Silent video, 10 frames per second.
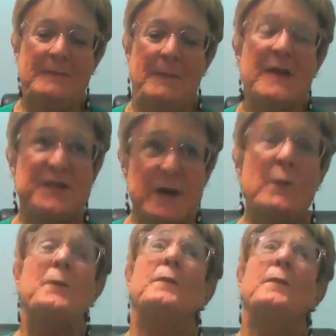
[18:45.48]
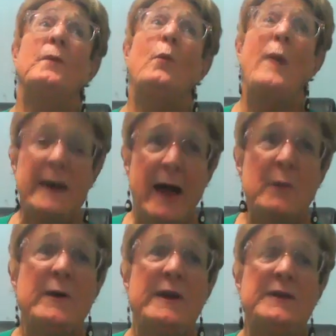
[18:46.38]
when I went
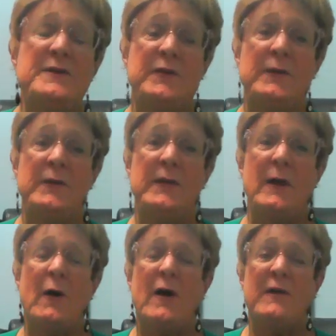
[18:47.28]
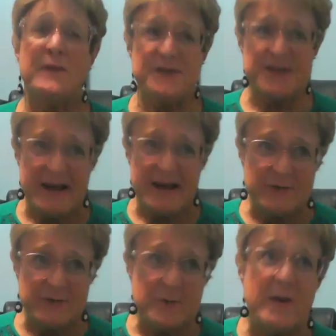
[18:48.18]
into the office after my
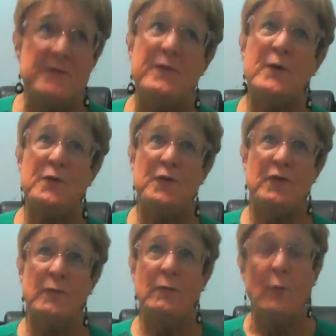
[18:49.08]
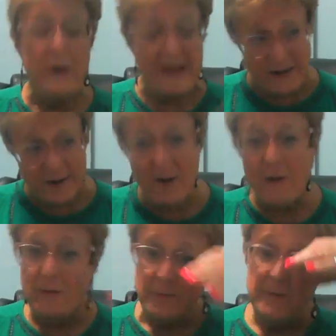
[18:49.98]
first week at home,
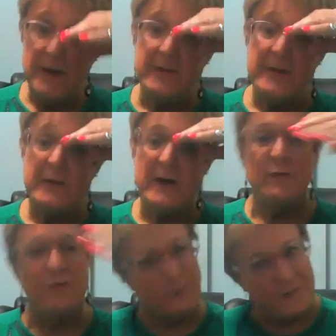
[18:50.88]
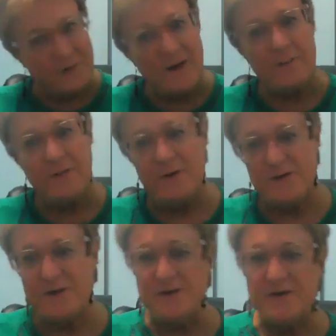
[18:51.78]
and then I was driven up, she
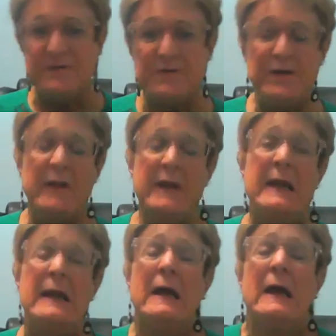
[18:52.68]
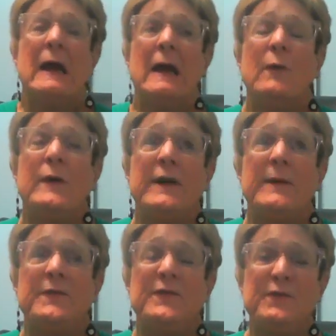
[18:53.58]
was in Philly. I went
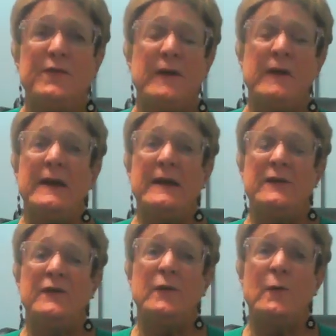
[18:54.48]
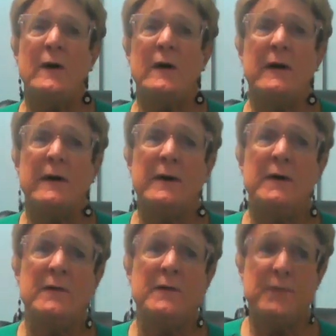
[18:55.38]
up to Philly for
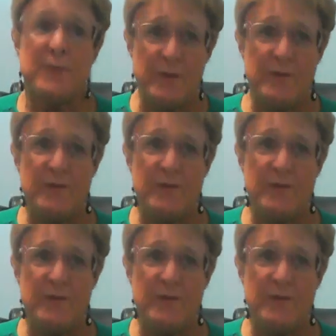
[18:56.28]
the